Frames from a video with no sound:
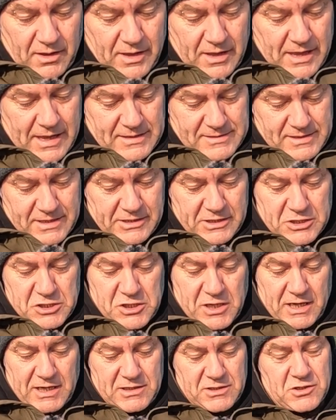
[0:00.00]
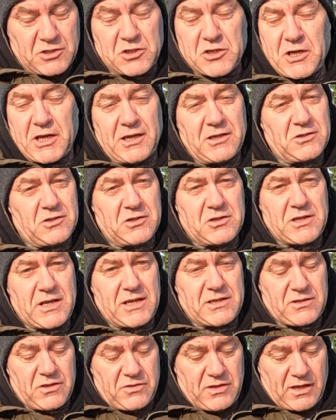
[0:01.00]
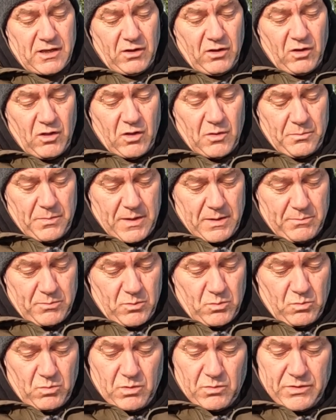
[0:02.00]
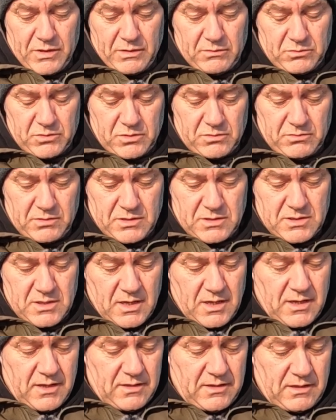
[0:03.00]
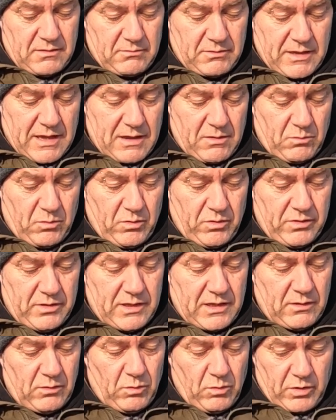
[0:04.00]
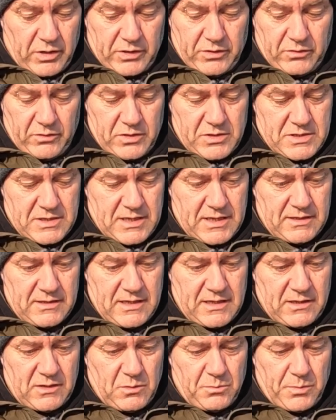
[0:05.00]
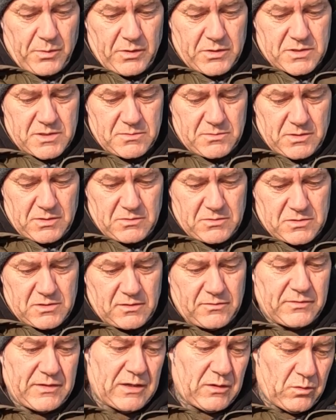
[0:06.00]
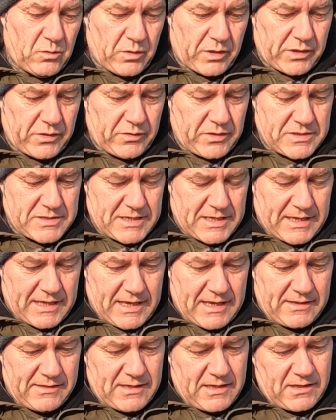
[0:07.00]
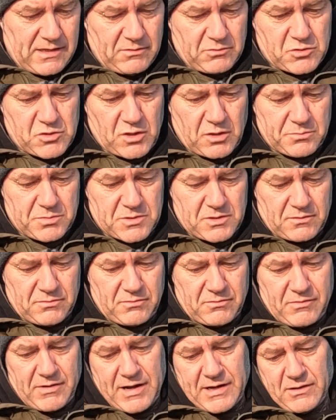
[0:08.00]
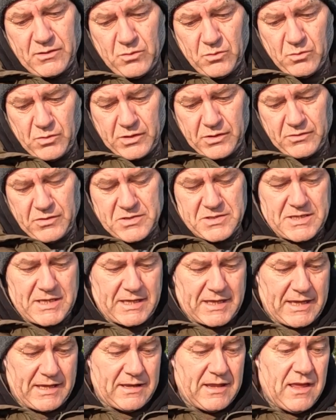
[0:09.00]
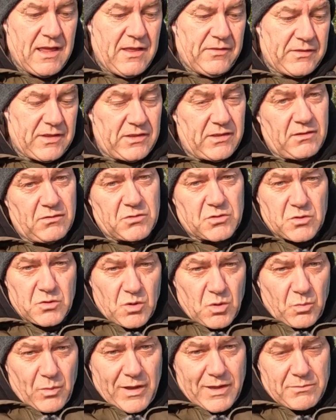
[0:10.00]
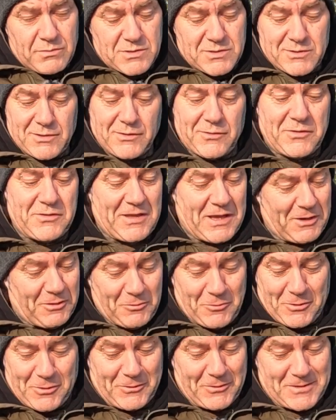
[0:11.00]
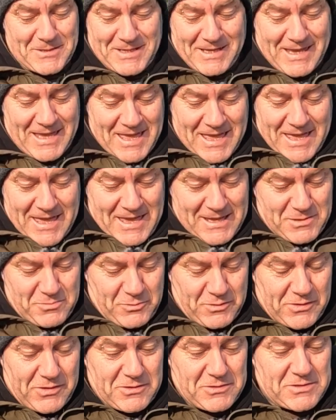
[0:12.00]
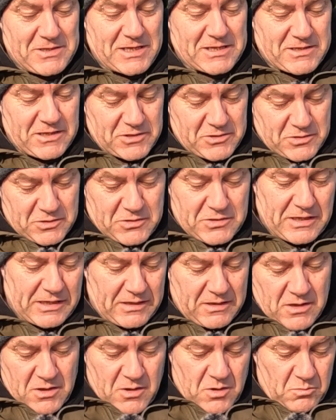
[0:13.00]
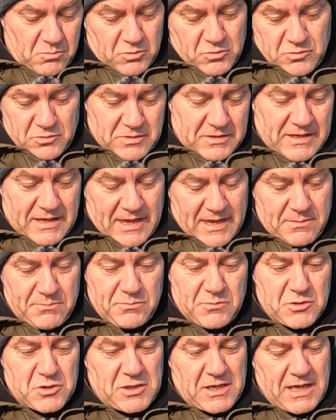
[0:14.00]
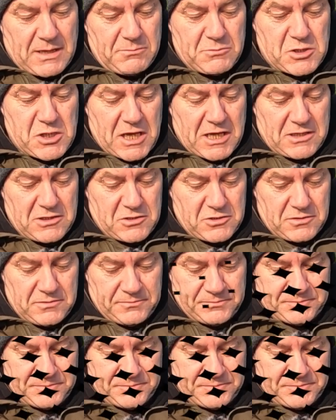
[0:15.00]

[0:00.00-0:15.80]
It's going to change and change and change. I think a lot of people, what they'll do is they'll get one and they'll organise it, then they'll buy some new stuff and they'll organise it again, then they'll chop stuff around and organise it again, then they'll do away with stuff and they'll organise it again. It's one of those things I just think will just keep changing.